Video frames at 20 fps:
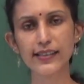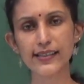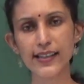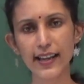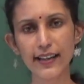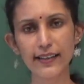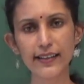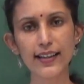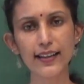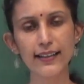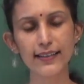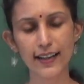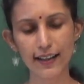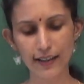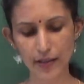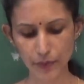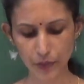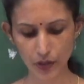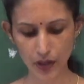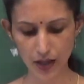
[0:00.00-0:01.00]
dairy and
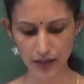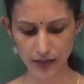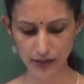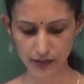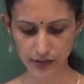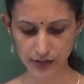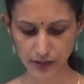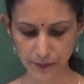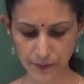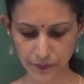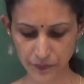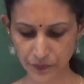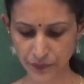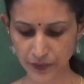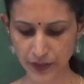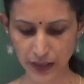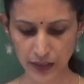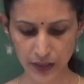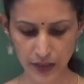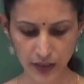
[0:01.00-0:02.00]
dairy products.
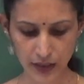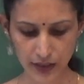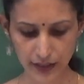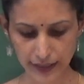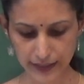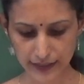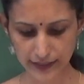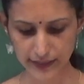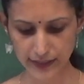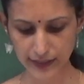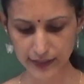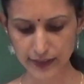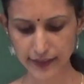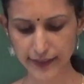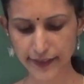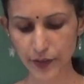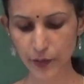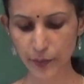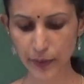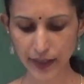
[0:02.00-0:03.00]
Next is
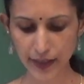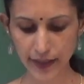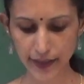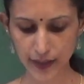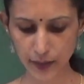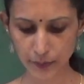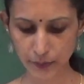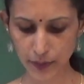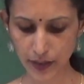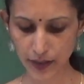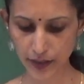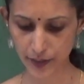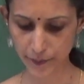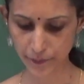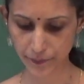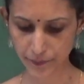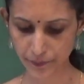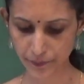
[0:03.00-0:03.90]
Dhirubhai Ambani.